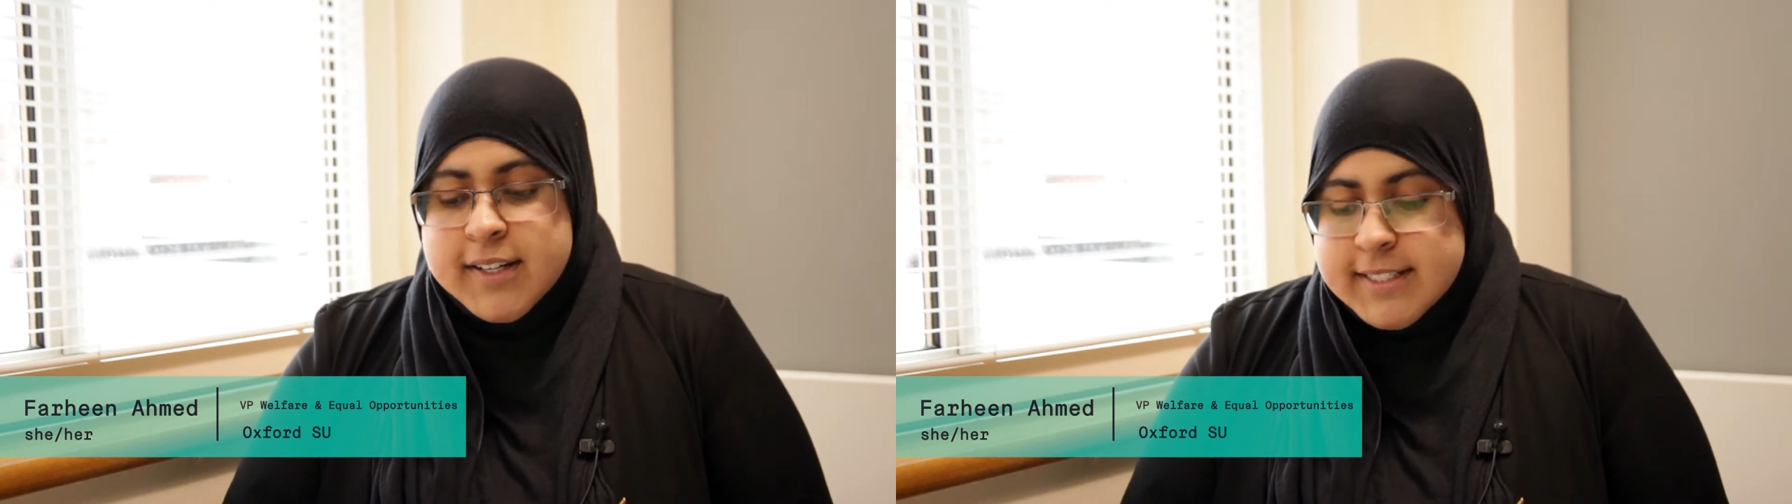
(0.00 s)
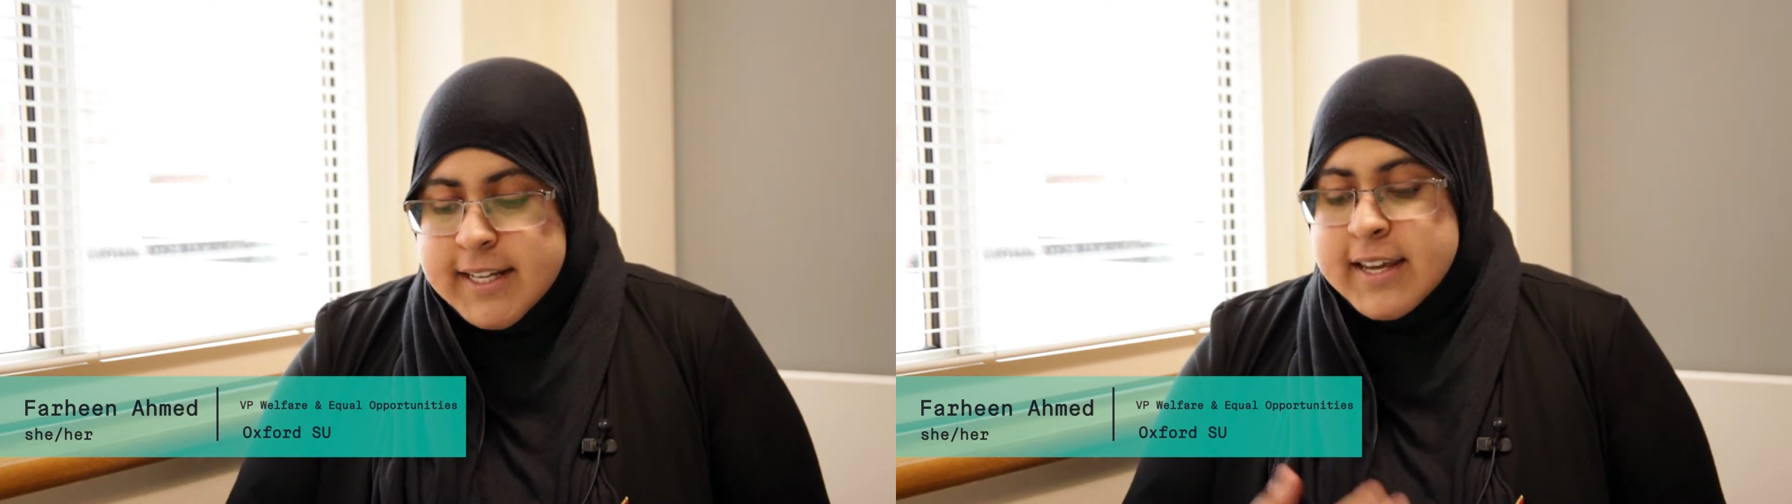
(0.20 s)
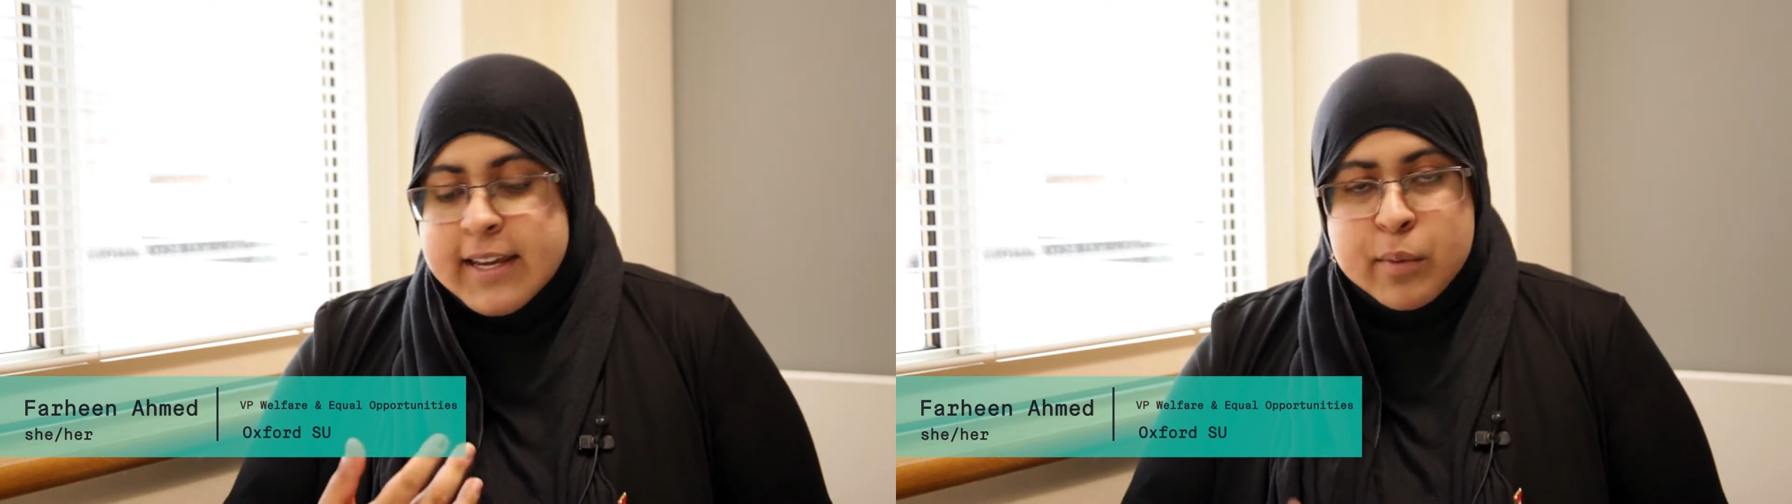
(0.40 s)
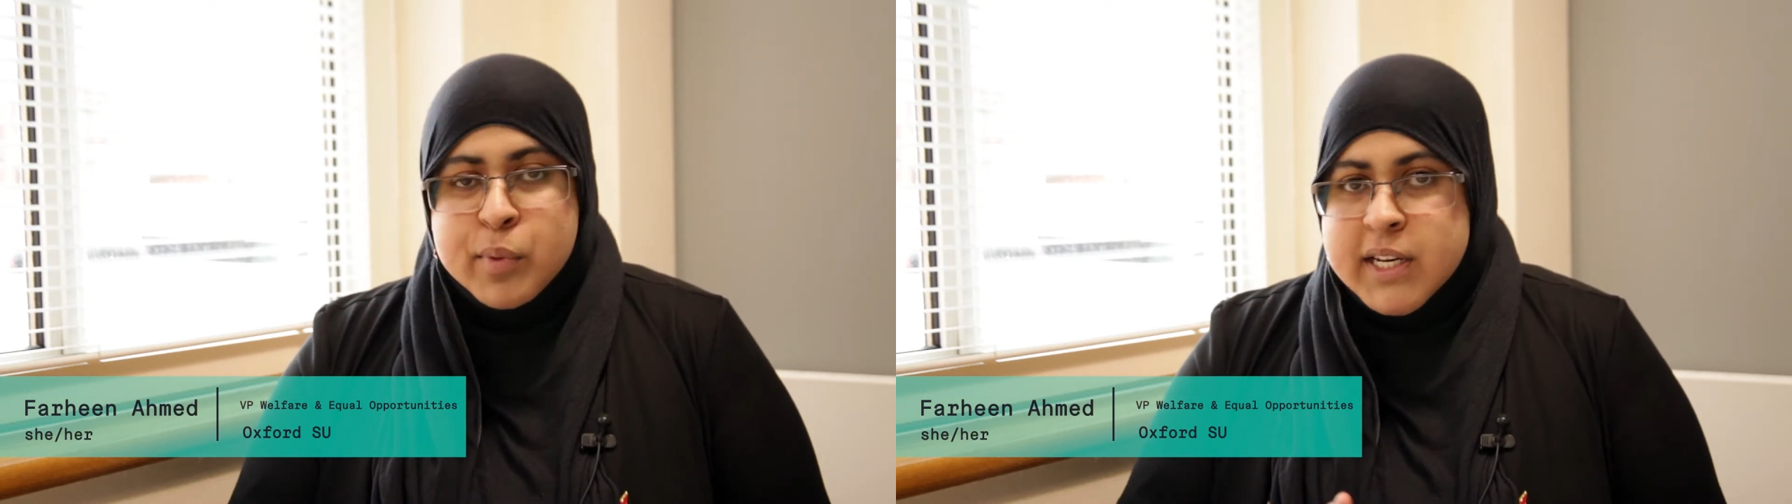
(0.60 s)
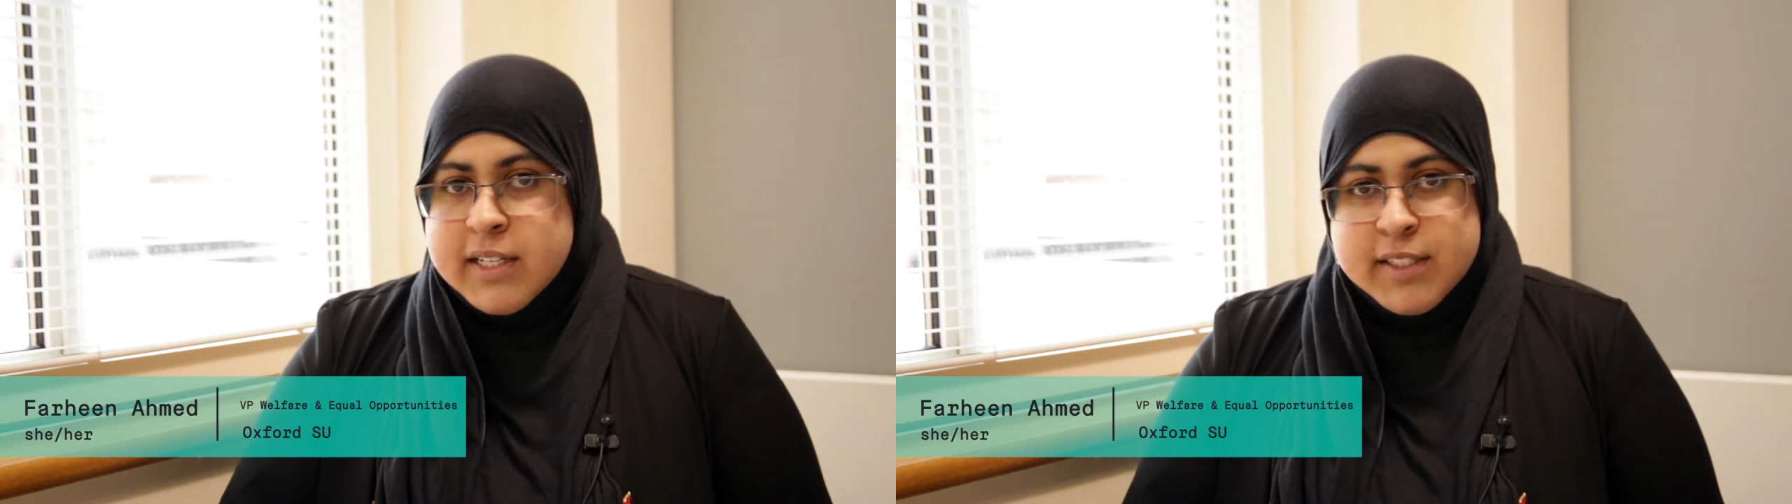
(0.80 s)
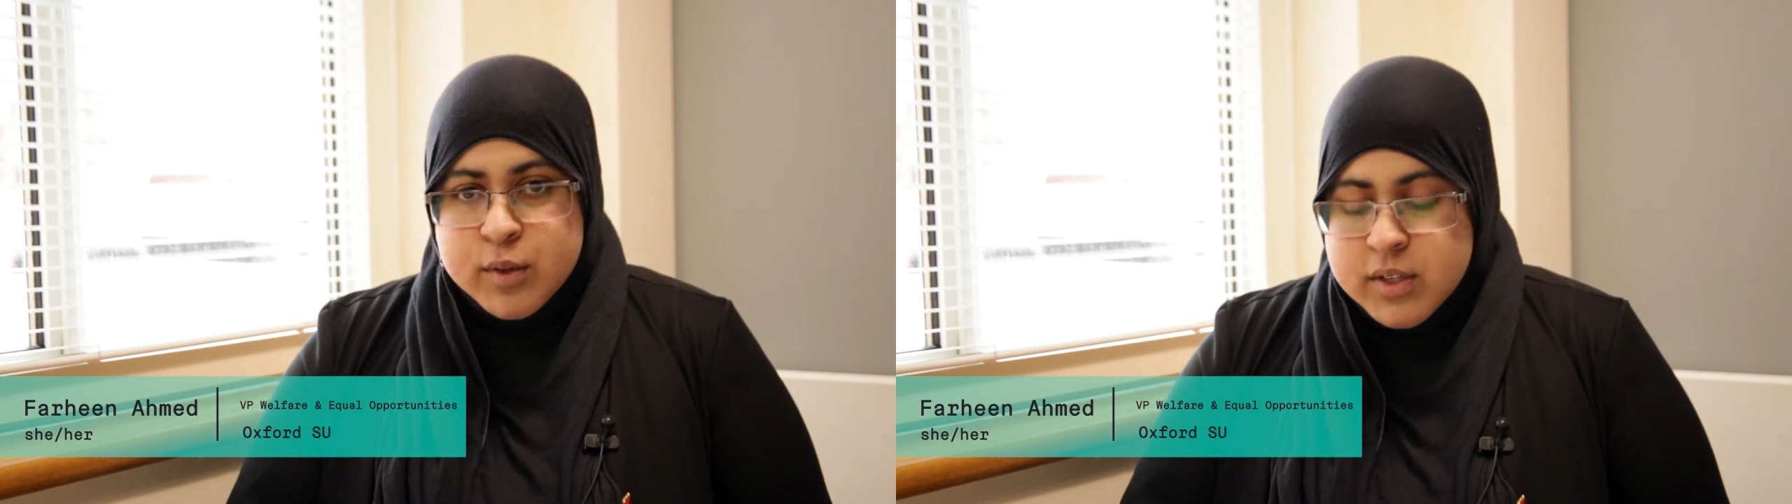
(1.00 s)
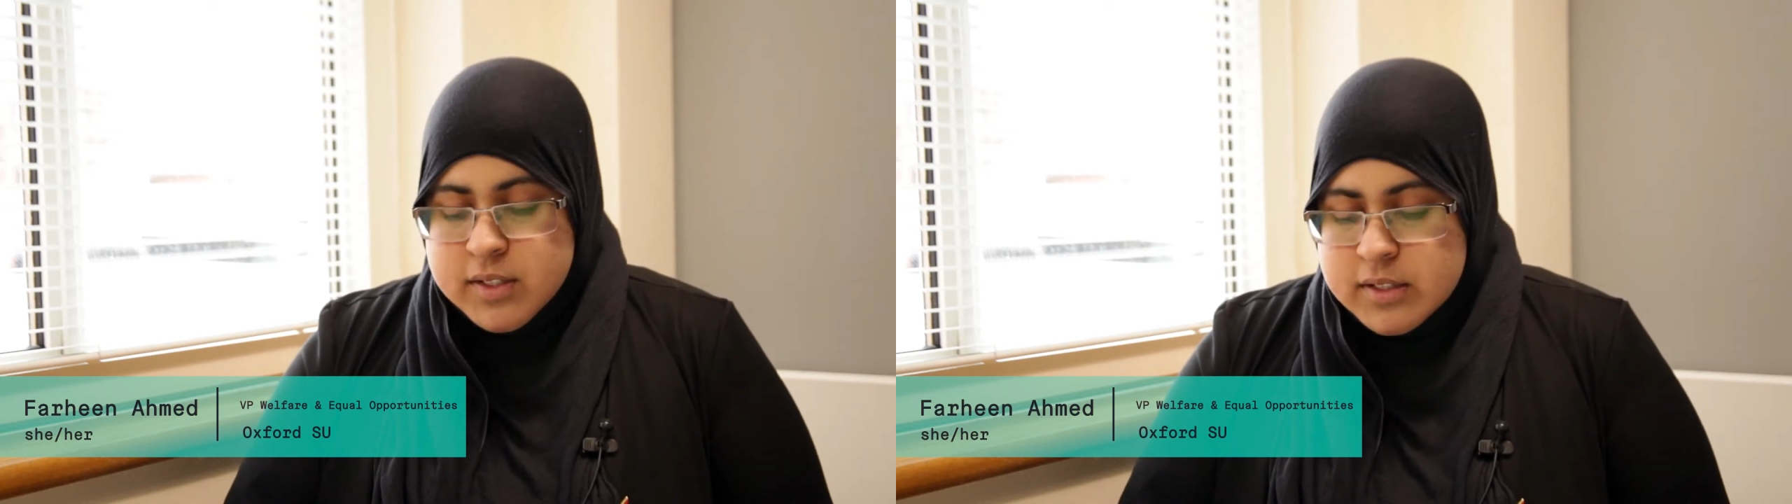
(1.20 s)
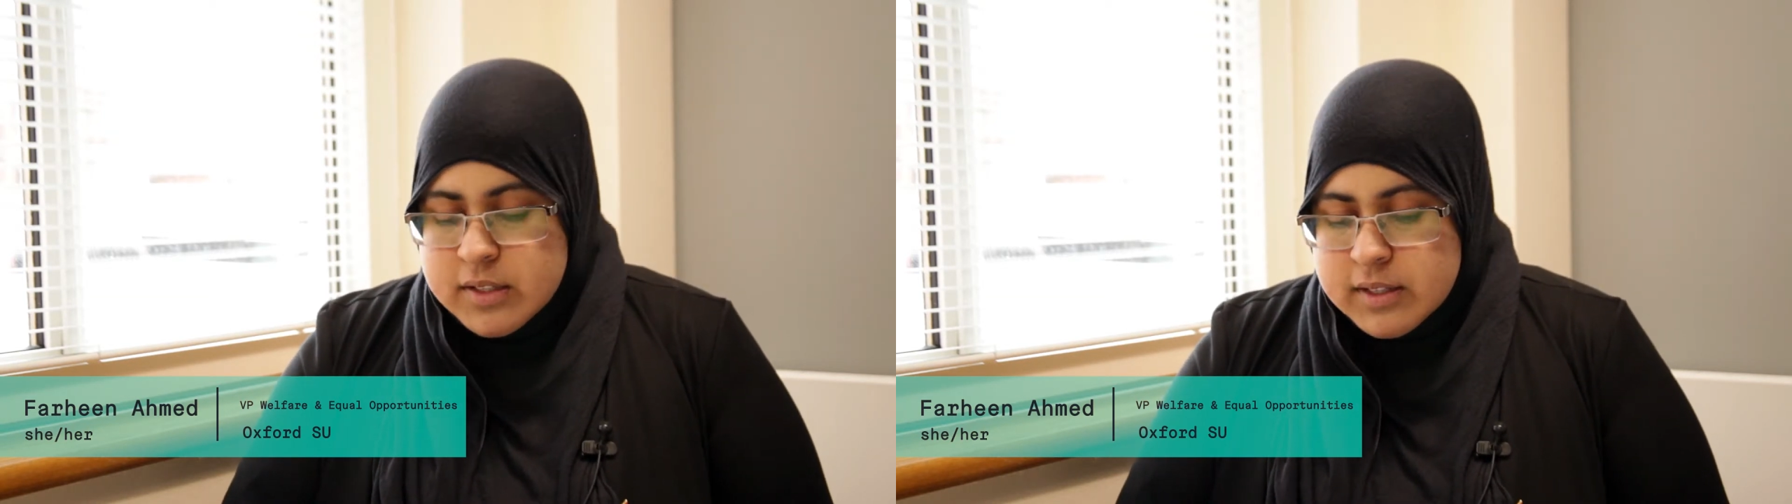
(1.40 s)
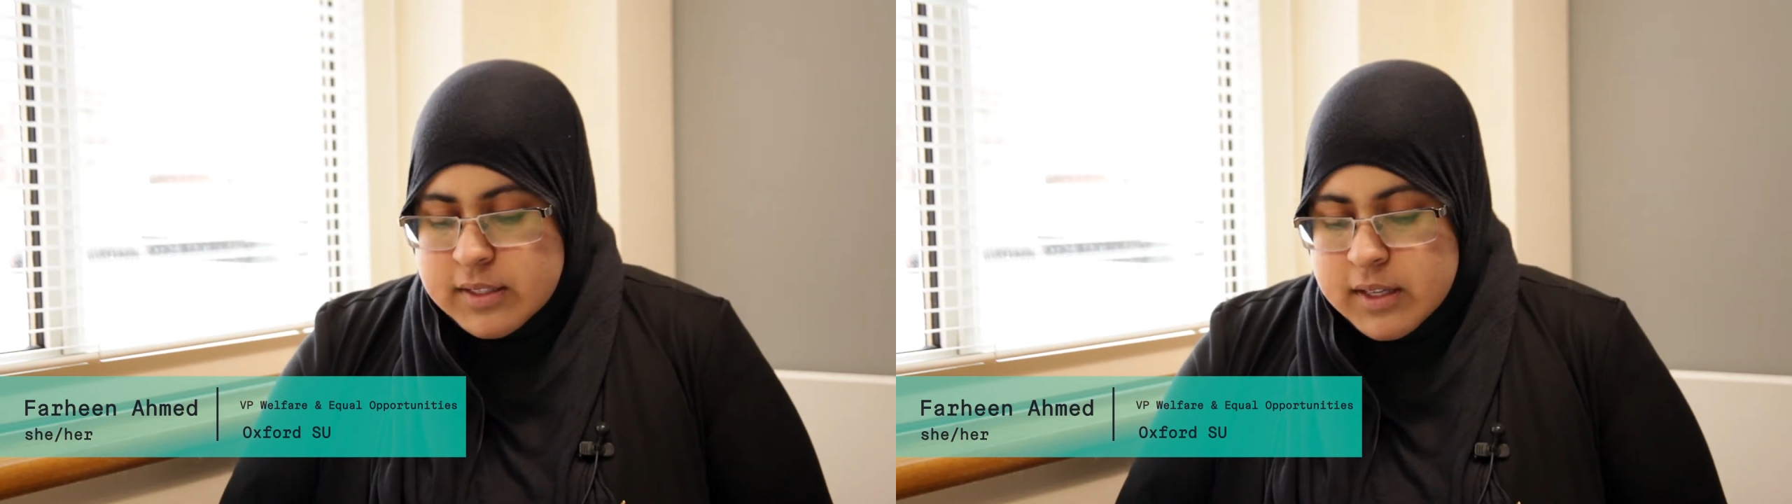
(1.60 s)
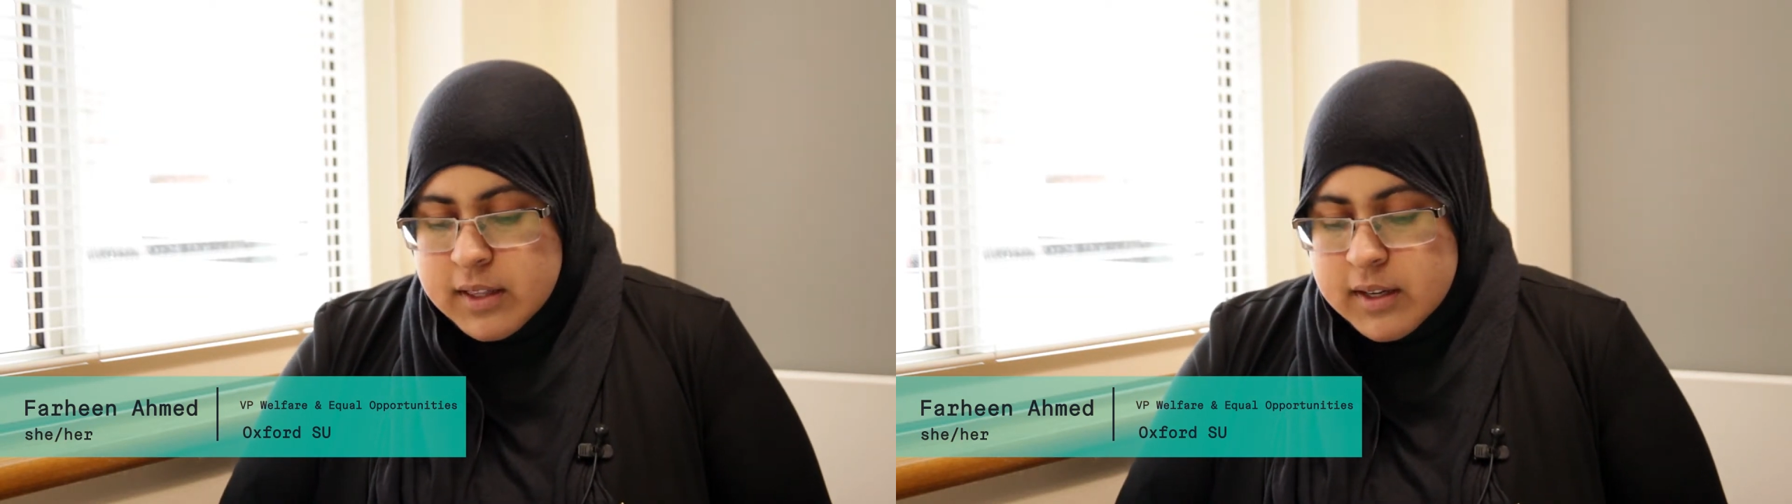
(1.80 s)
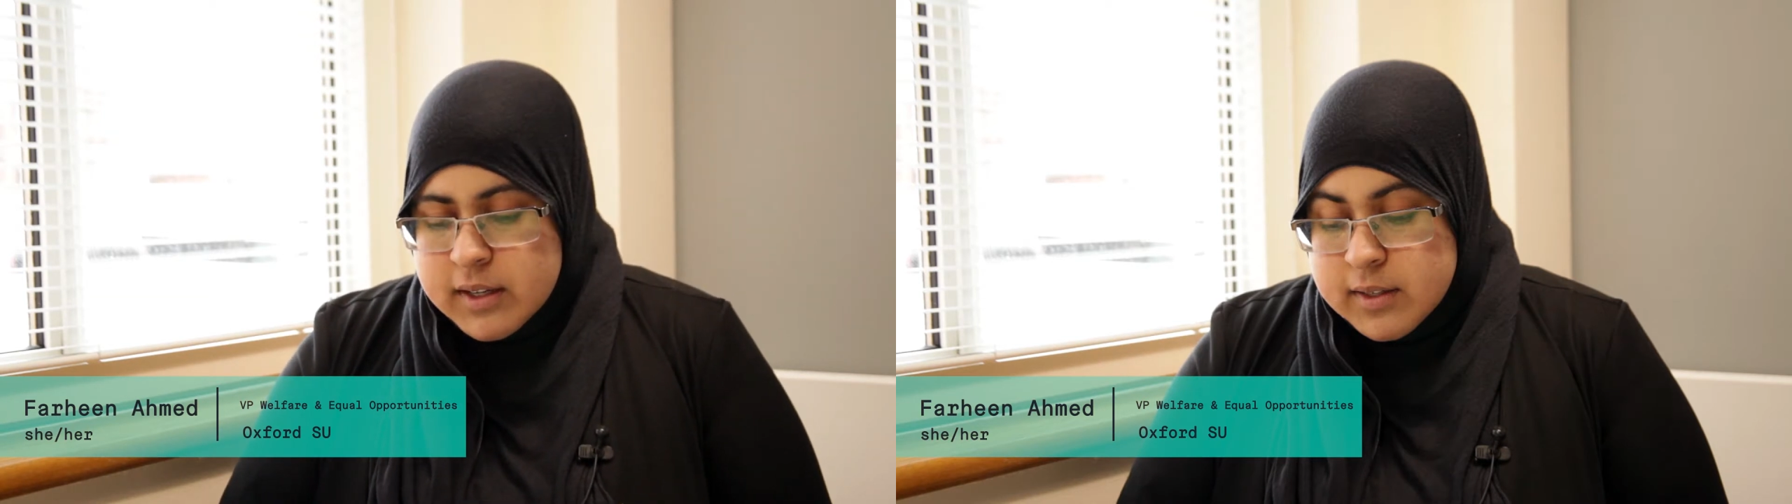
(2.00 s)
taking campaigning slogans and things like that,